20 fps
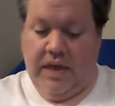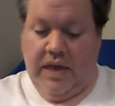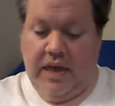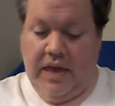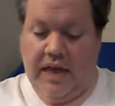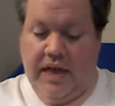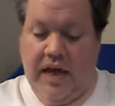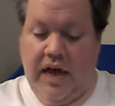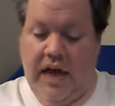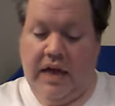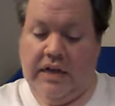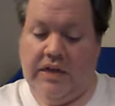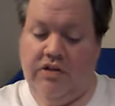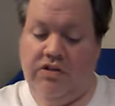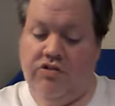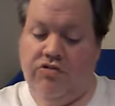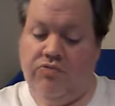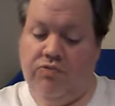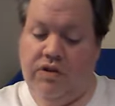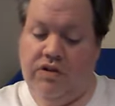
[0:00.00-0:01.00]
It got
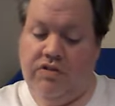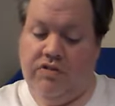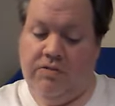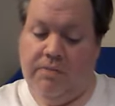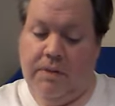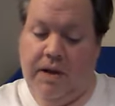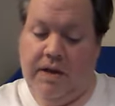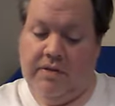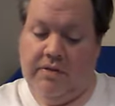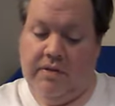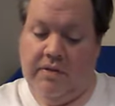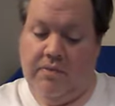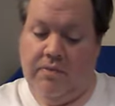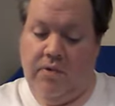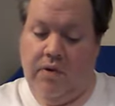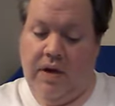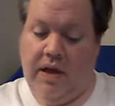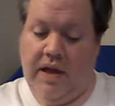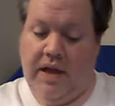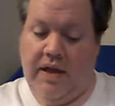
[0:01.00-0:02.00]
good response and
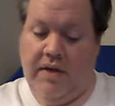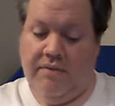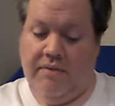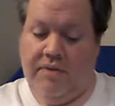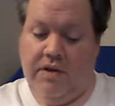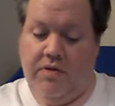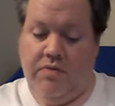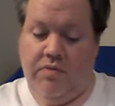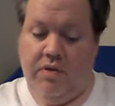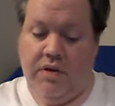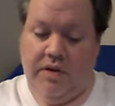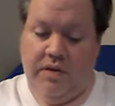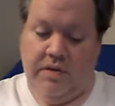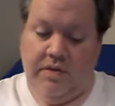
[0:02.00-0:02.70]
what have you.